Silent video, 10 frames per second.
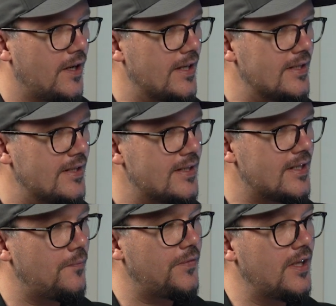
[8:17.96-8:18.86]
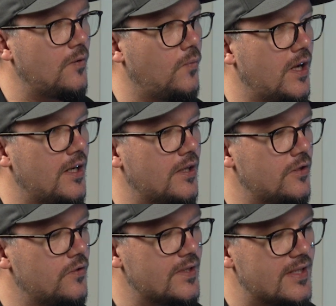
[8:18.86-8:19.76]
Is this something where
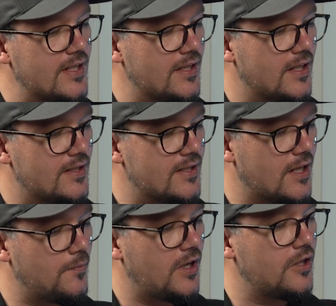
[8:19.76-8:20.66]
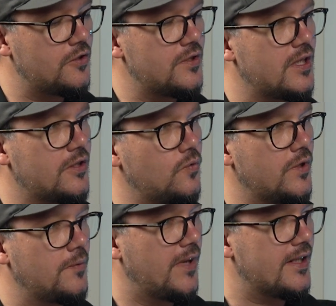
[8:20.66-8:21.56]
you see that some countries are
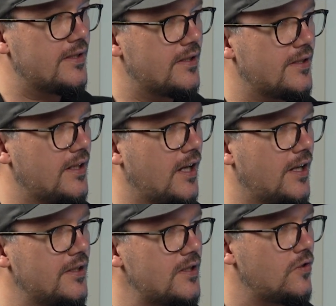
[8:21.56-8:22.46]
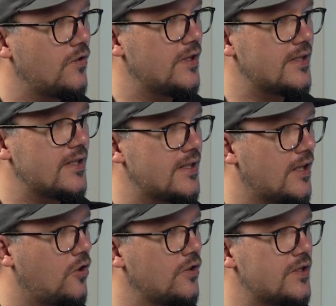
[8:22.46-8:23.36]
doing better than others, or is this a
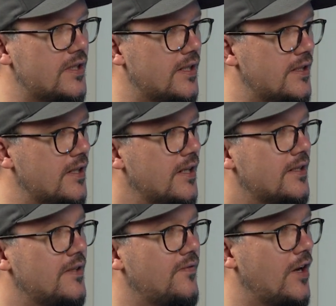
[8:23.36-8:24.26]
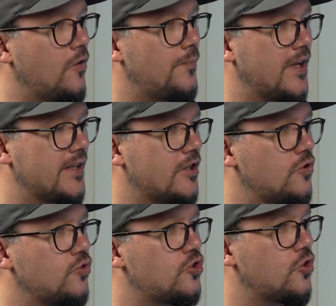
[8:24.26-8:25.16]
constant development that
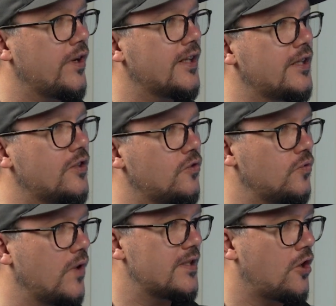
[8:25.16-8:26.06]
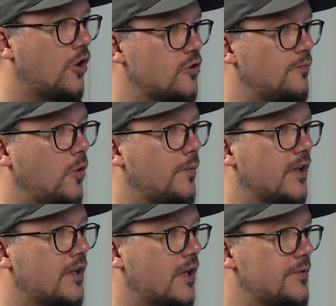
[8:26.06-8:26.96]
you jointly do as
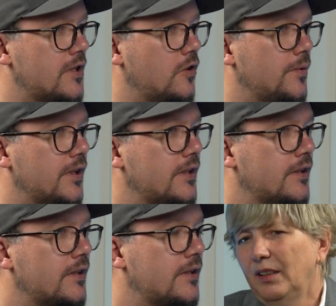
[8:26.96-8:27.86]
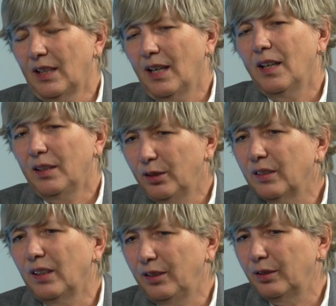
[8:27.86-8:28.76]
automobile clubs globally? Yeah,
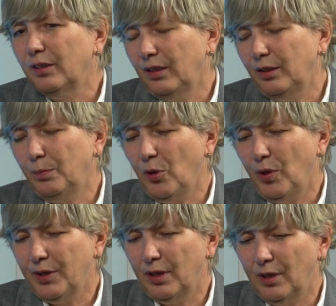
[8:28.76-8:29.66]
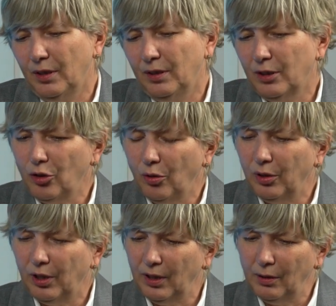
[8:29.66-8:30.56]
it's more the
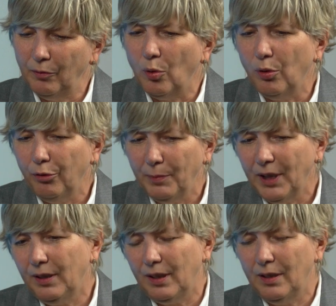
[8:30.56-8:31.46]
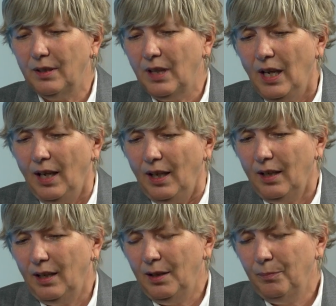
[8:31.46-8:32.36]
jointly involvement, and
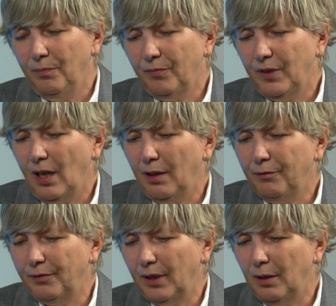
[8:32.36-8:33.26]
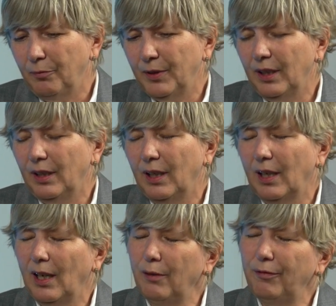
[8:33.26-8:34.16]
we have within
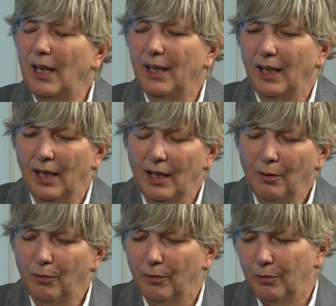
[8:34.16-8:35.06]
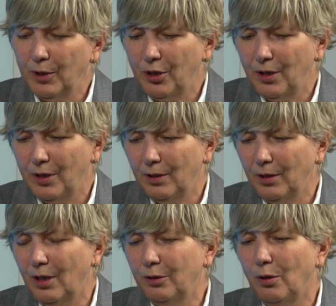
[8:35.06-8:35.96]
the FIA, which is
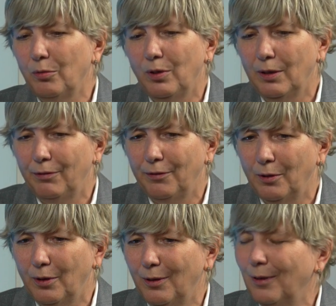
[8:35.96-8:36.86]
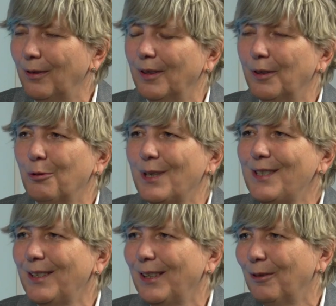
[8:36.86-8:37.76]
not only for
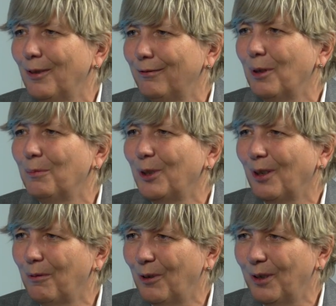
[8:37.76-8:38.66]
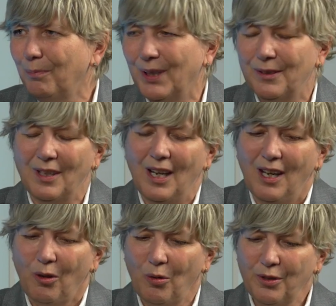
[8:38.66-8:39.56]
racing or Formula One, but
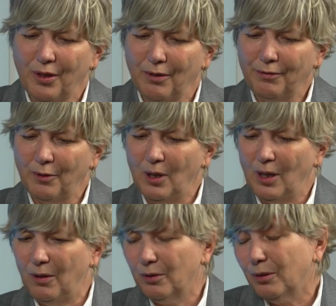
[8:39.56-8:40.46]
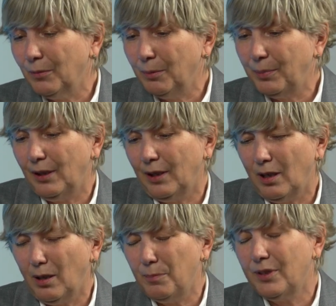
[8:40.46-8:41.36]
also for automobile
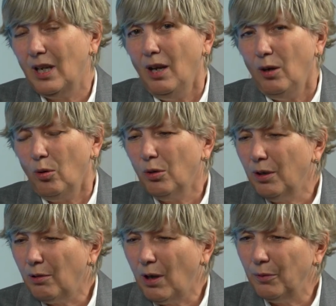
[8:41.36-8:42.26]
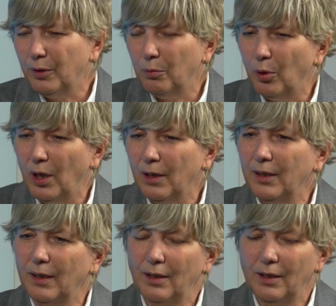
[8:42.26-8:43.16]
clubs all around the
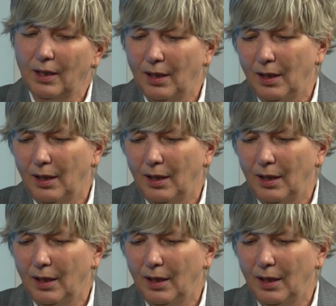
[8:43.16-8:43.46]
world, and